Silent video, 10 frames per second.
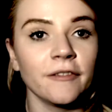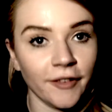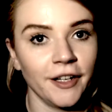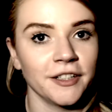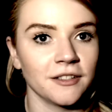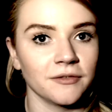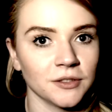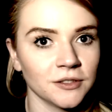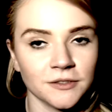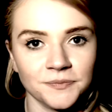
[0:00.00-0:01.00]
first of
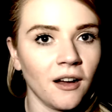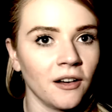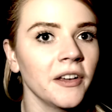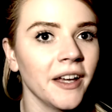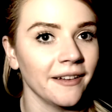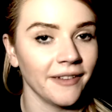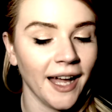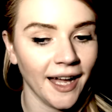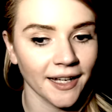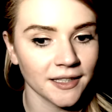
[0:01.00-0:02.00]
all, I have
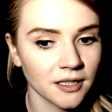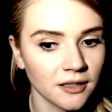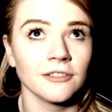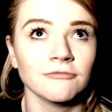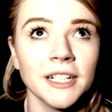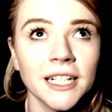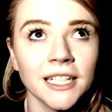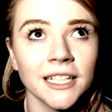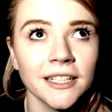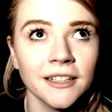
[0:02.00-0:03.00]
had a
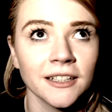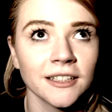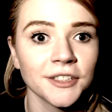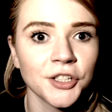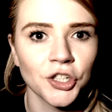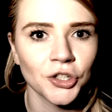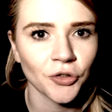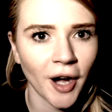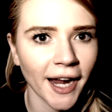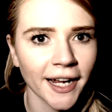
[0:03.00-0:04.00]
really
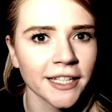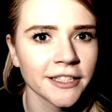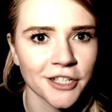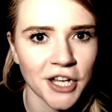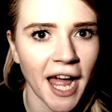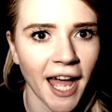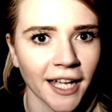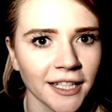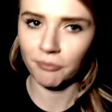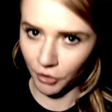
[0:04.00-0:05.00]
strange day,
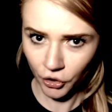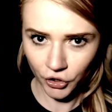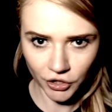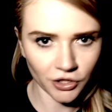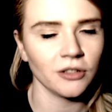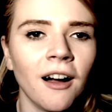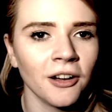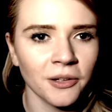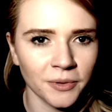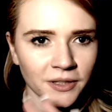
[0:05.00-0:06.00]
but good.
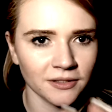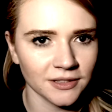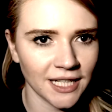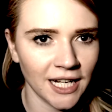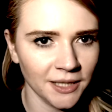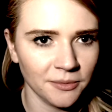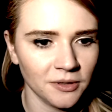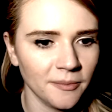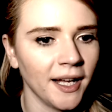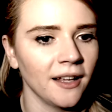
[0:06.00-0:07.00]
I will tell you all
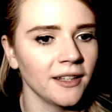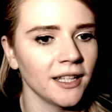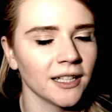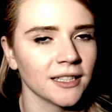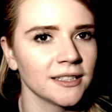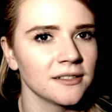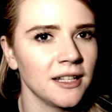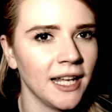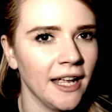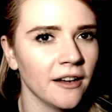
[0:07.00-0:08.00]
about this
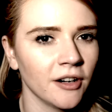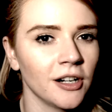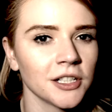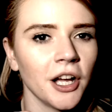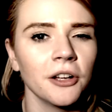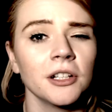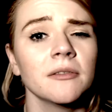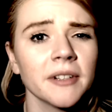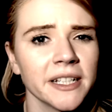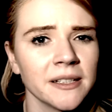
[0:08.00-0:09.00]
later on. Only
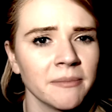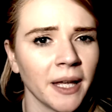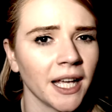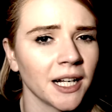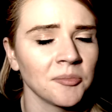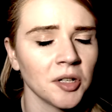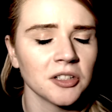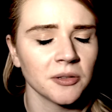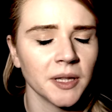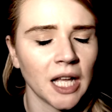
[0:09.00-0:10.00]
reason being, I'm not
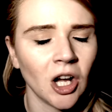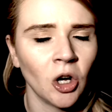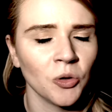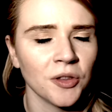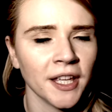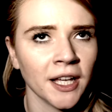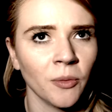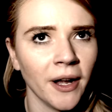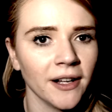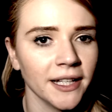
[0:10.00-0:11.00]
doing that whole thing
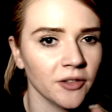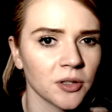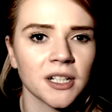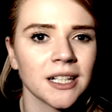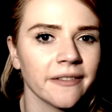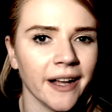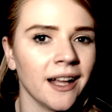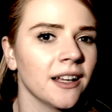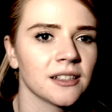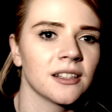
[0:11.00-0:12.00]
where I leave you on a
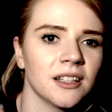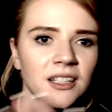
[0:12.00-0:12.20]
cliffhanger so that